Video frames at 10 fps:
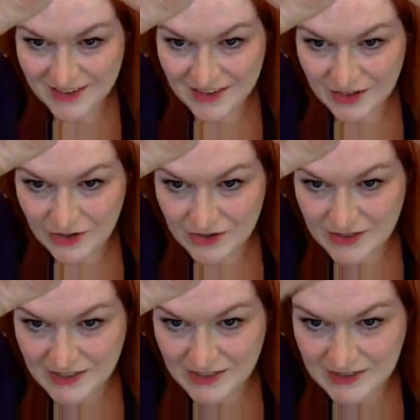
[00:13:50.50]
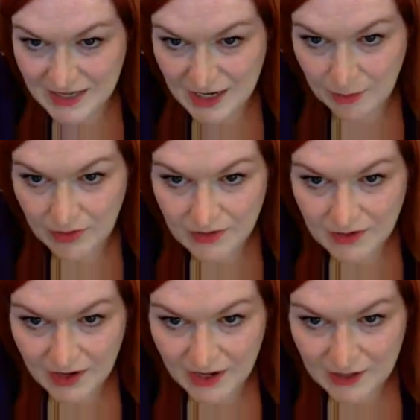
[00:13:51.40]
There's a seam,
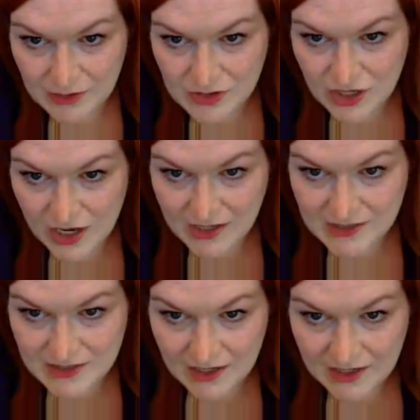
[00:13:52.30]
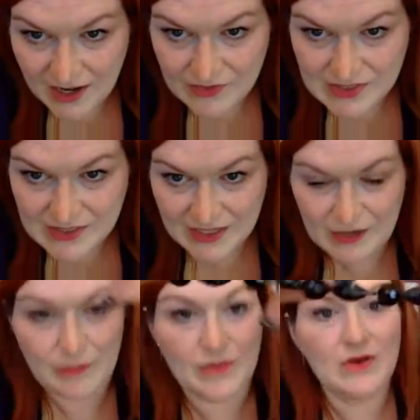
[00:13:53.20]
and Jet is not gonna have a
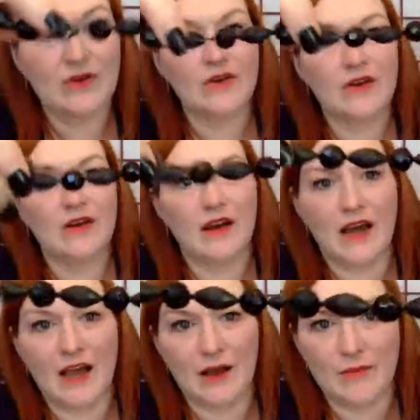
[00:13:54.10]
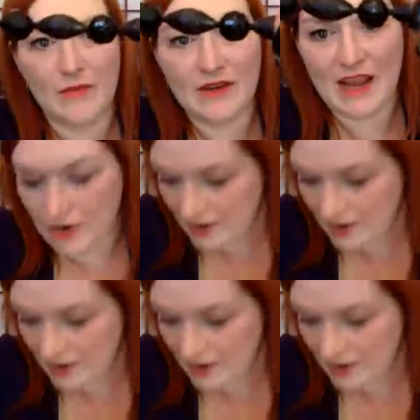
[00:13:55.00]
seam. Um, now I